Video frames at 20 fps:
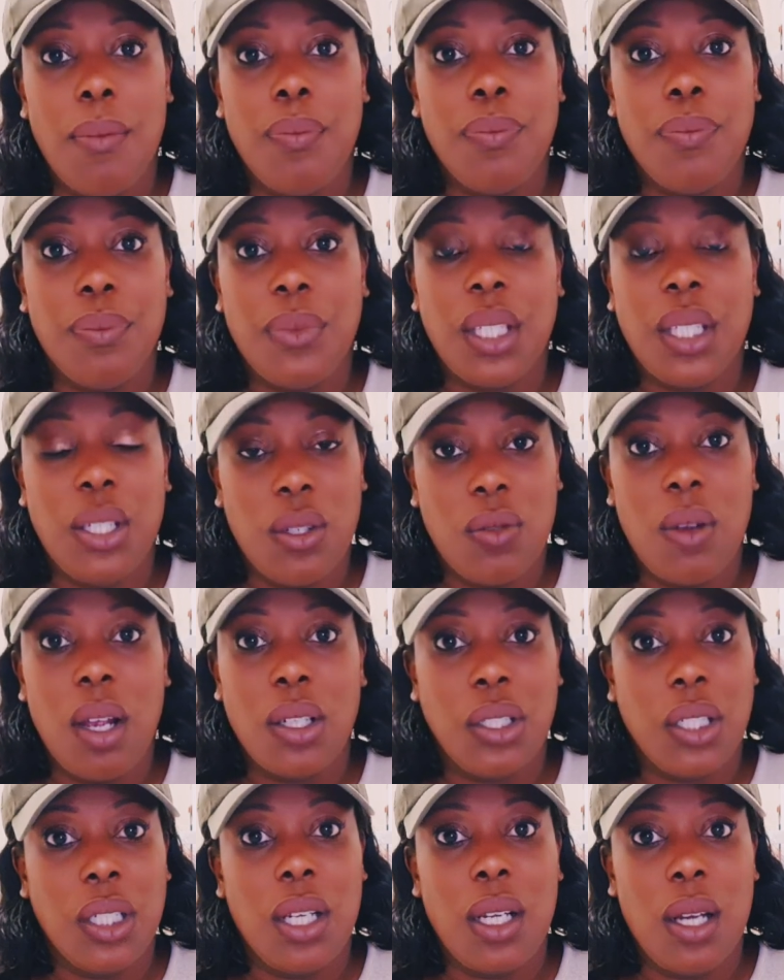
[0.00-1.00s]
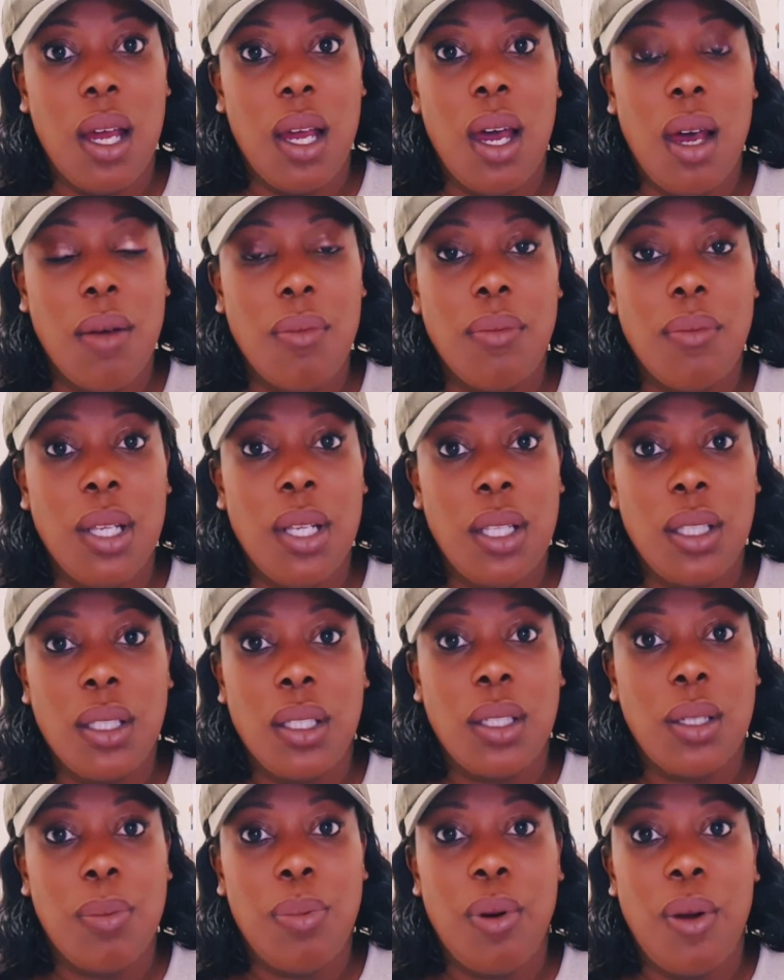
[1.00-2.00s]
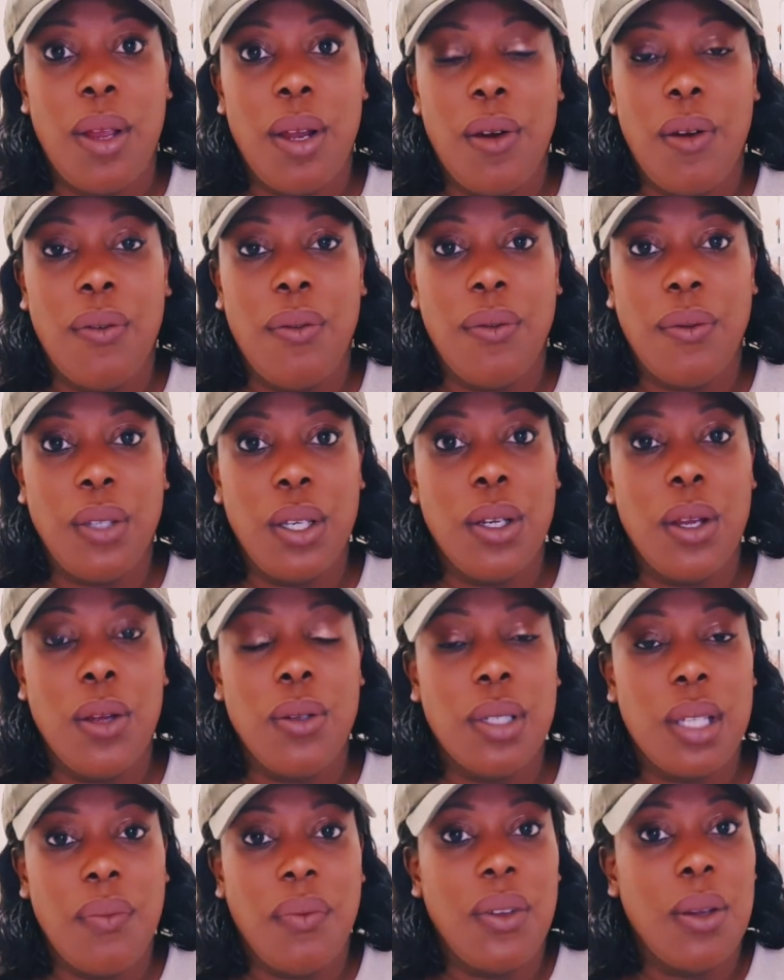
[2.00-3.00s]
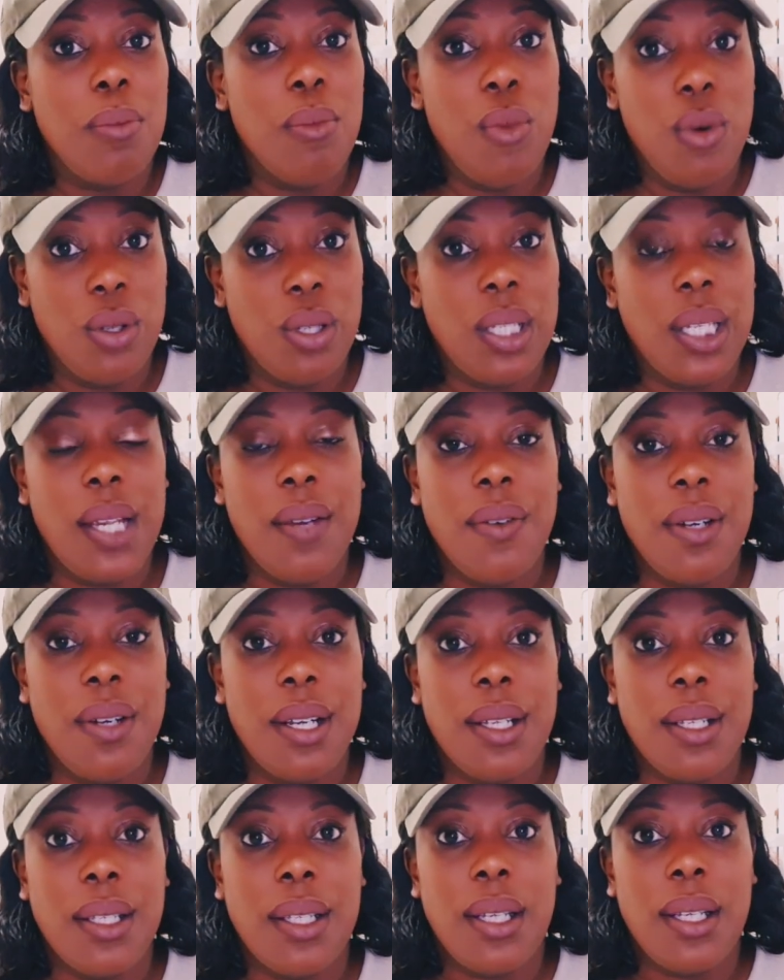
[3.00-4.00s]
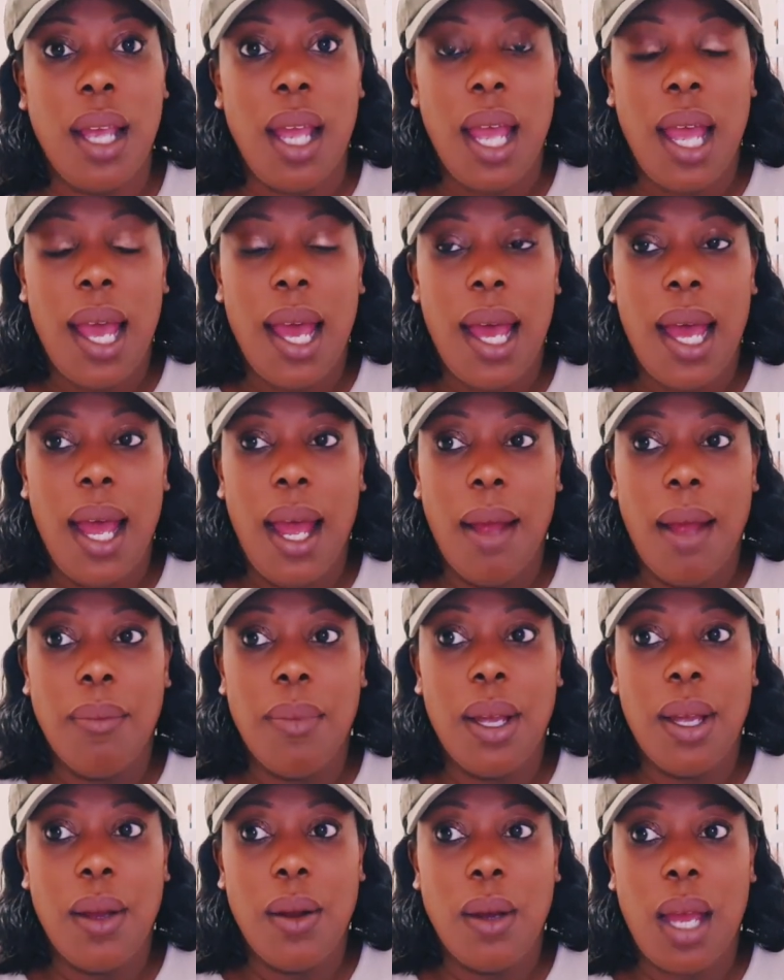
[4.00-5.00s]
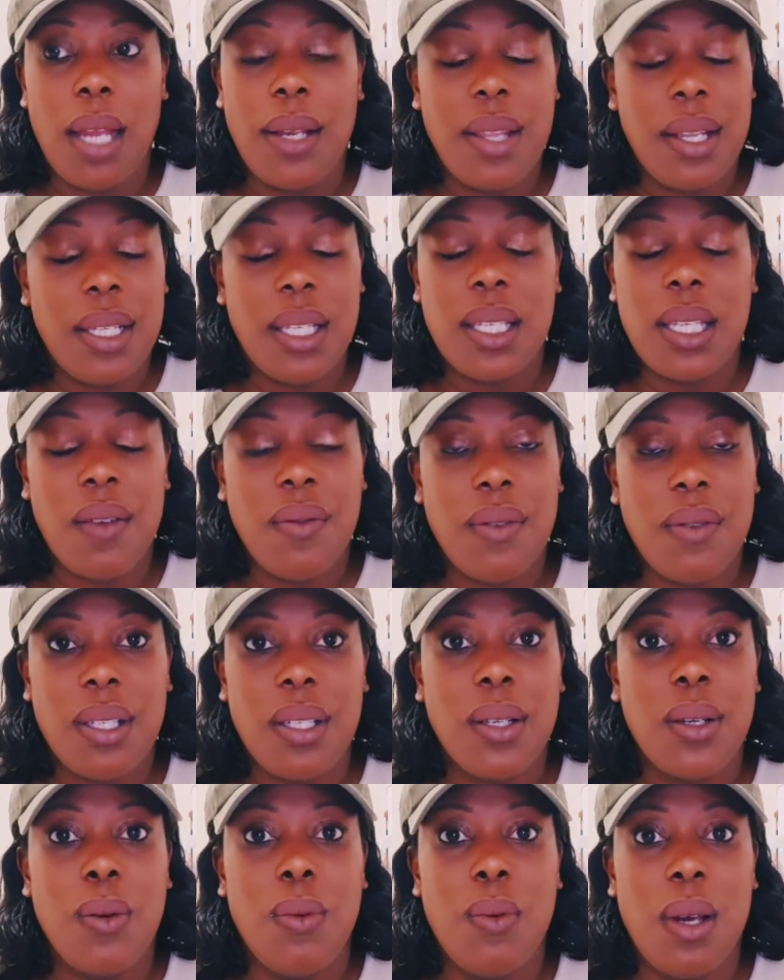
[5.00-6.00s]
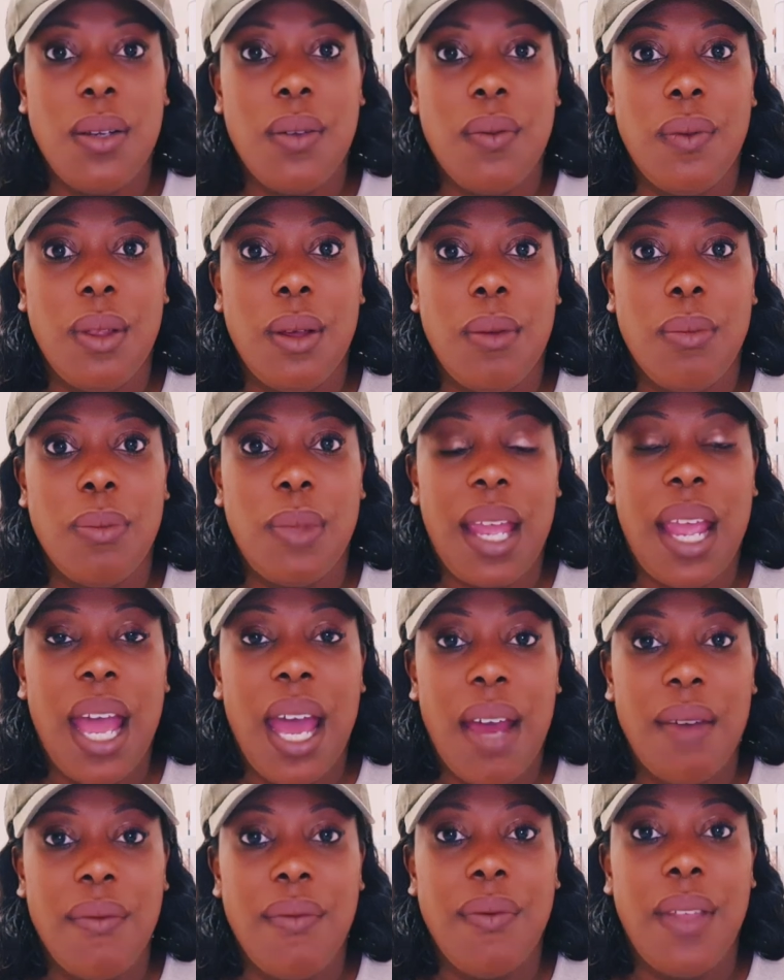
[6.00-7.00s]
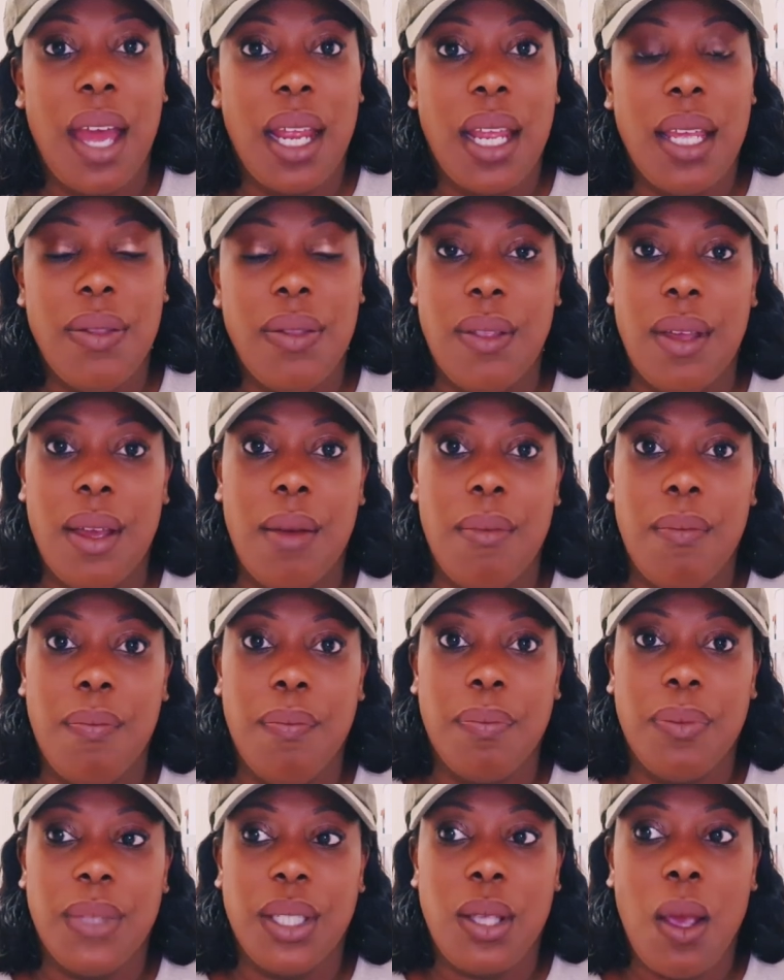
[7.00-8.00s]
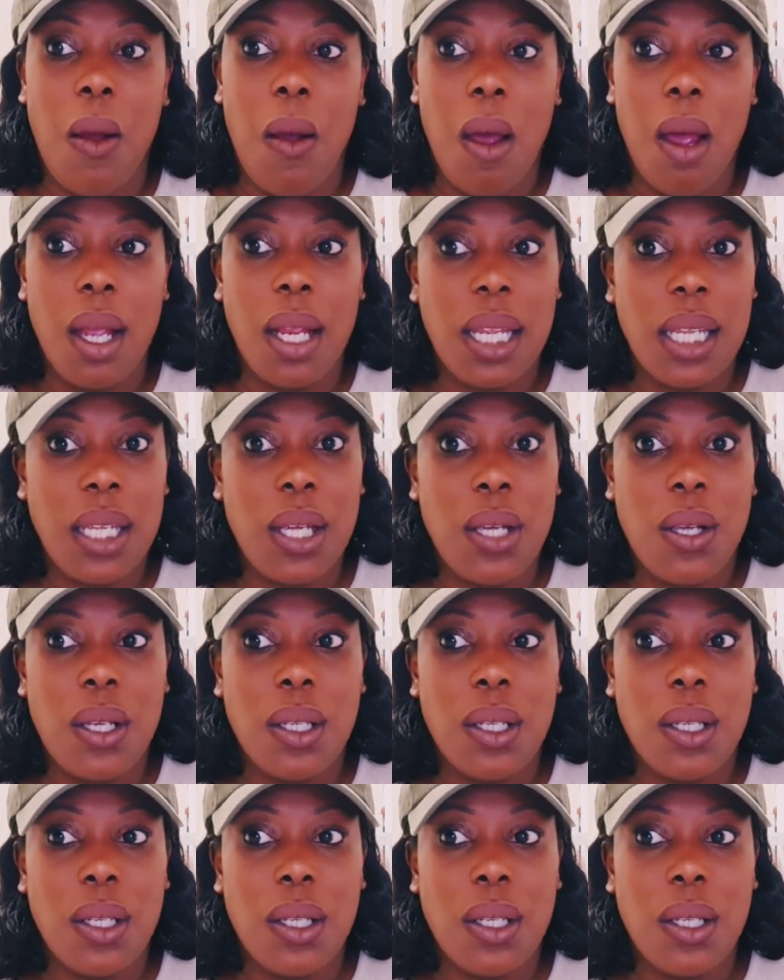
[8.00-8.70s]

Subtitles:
destruction and harm to the point of, something more serious. And this is every single one of them. They have that in them. So if